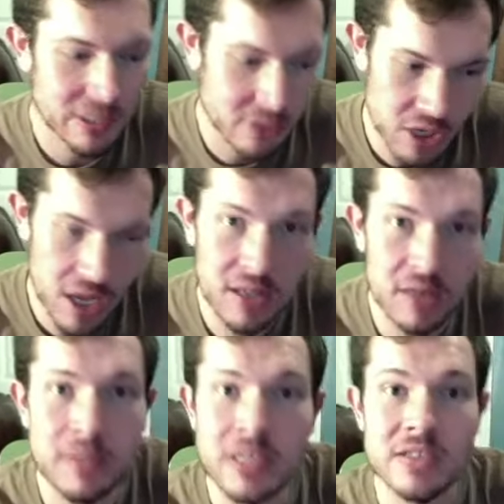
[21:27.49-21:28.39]
He's
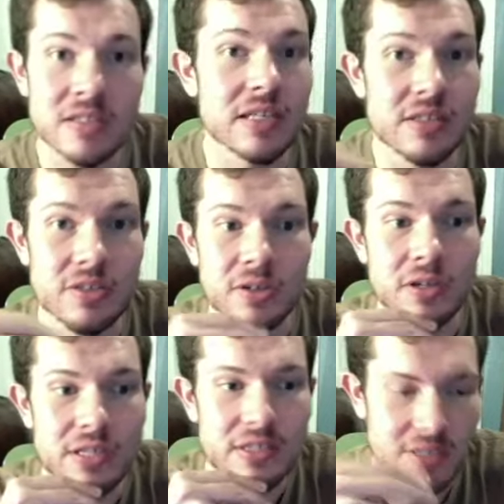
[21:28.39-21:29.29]
Gollum, he's Caesar,
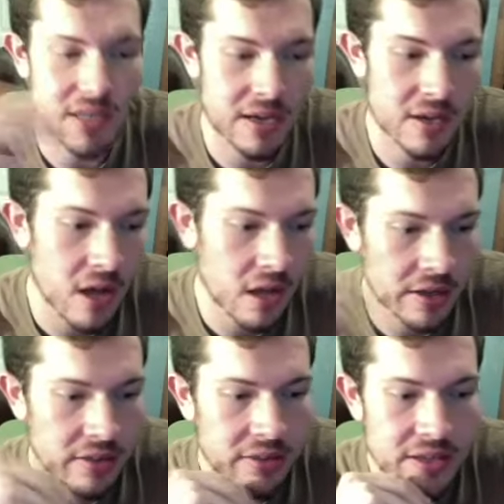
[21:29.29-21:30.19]
he's King Kong
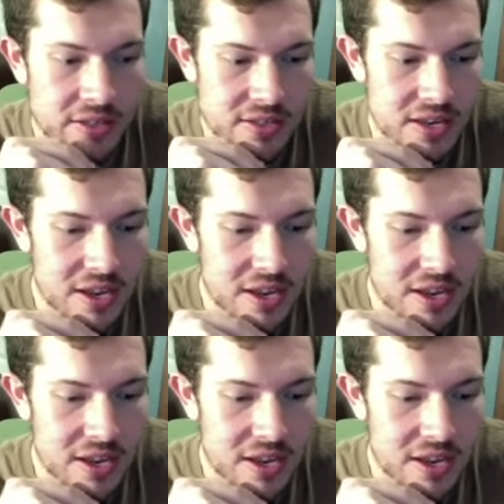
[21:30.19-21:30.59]
in this.